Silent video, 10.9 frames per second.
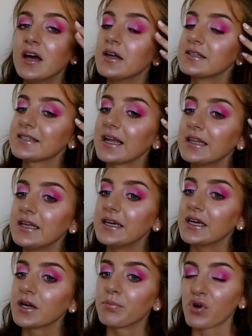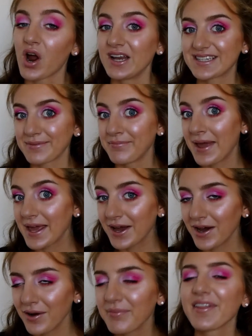slightly bright
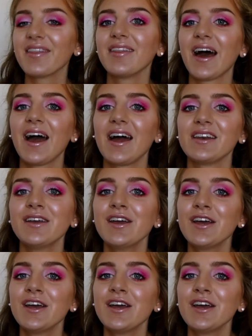makeup then